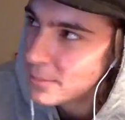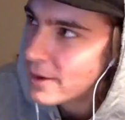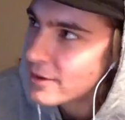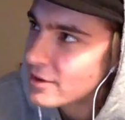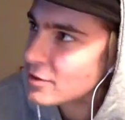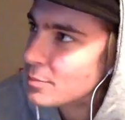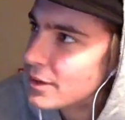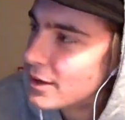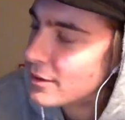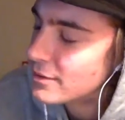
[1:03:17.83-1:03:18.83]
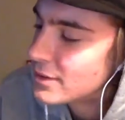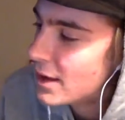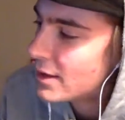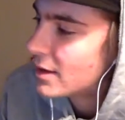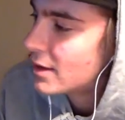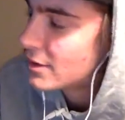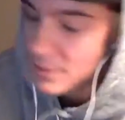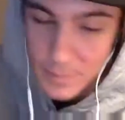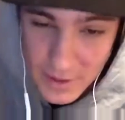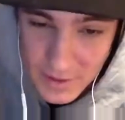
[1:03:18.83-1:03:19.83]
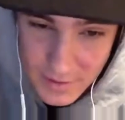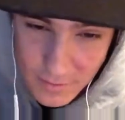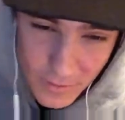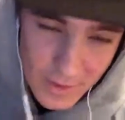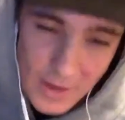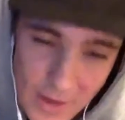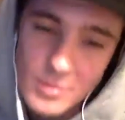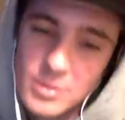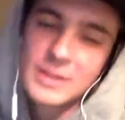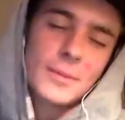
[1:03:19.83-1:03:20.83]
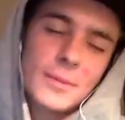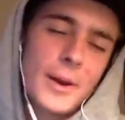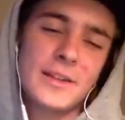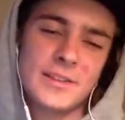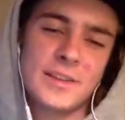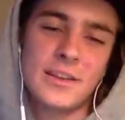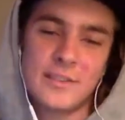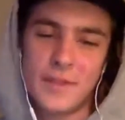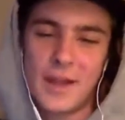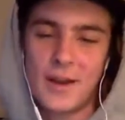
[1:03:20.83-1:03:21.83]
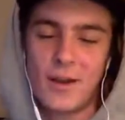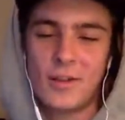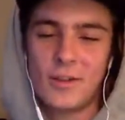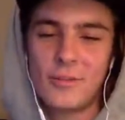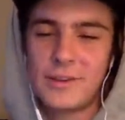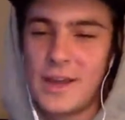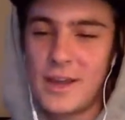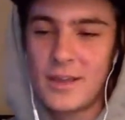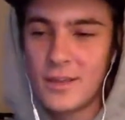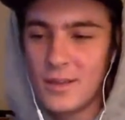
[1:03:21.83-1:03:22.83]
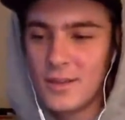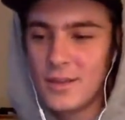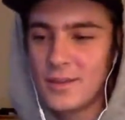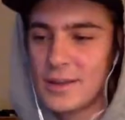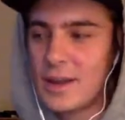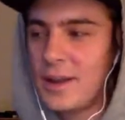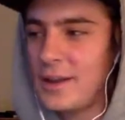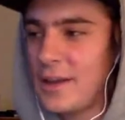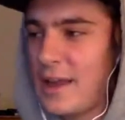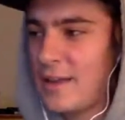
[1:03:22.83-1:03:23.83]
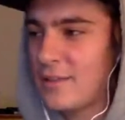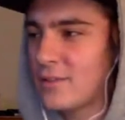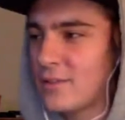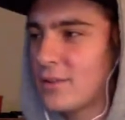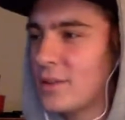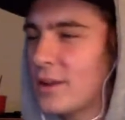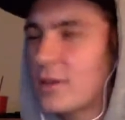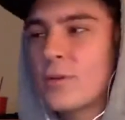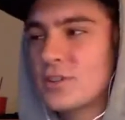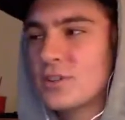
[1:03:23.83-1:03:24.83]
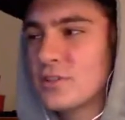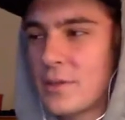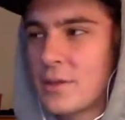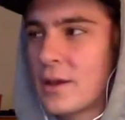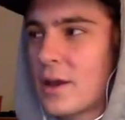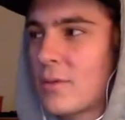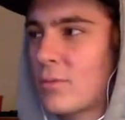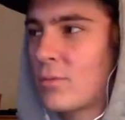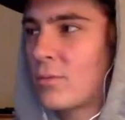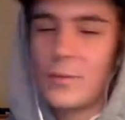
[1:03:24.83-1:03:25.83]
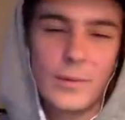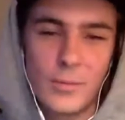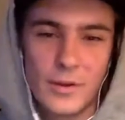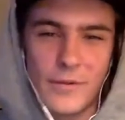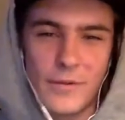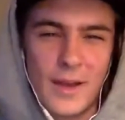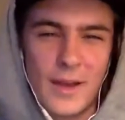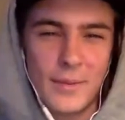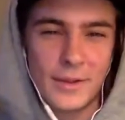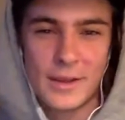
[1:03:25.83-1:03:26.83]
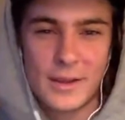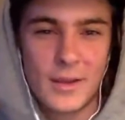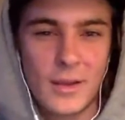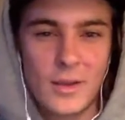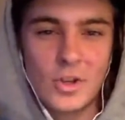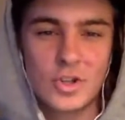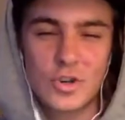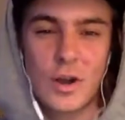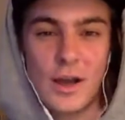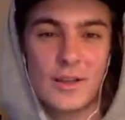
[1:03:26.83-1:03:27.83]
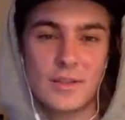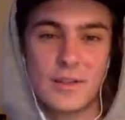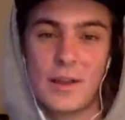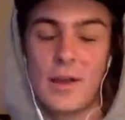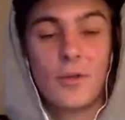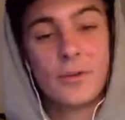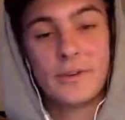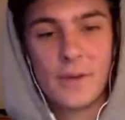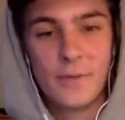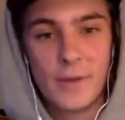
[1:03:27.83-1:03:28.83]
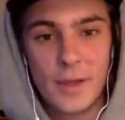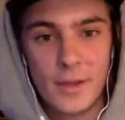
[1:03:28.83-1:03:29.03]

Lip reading: Barracks put out that the piece where they like the behind the scenes of that Hollywood day. That kind of answered a lot of questions I think that we would have had about like tries and how the whole day went.